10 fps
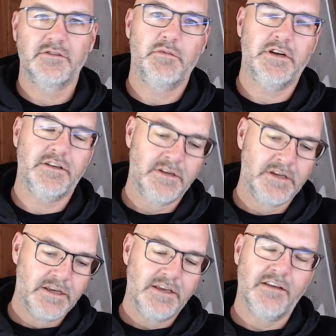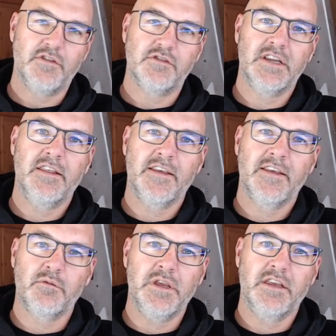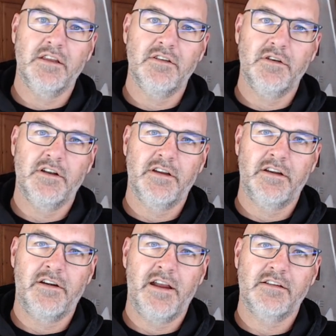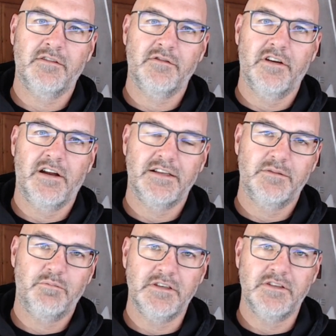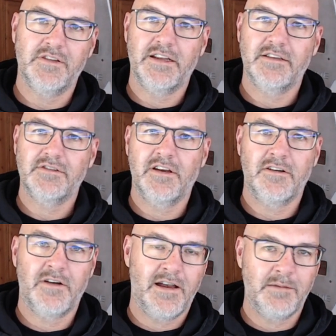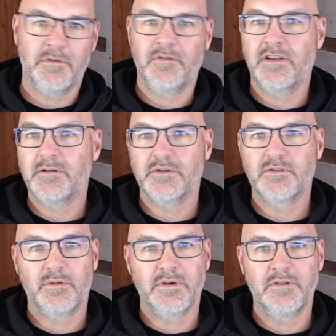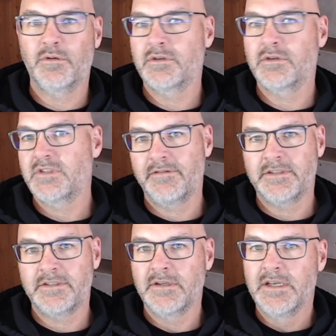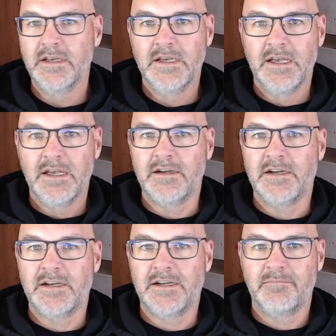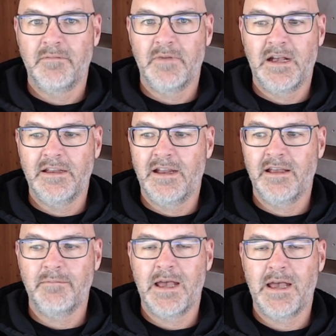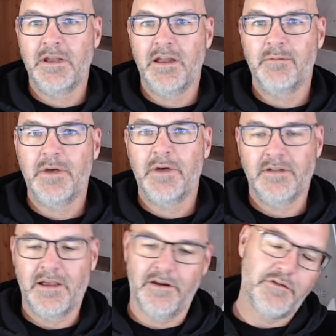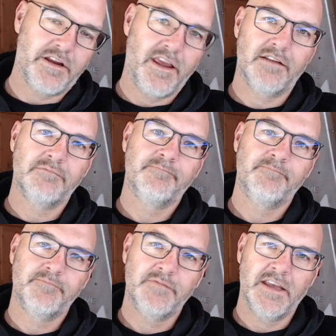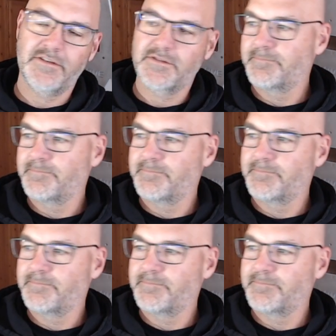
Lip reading: But if there's anything that we can do here at Interactive Garage, please let us know. I am available 24/7, and I am happy to help out however I can. Thanks.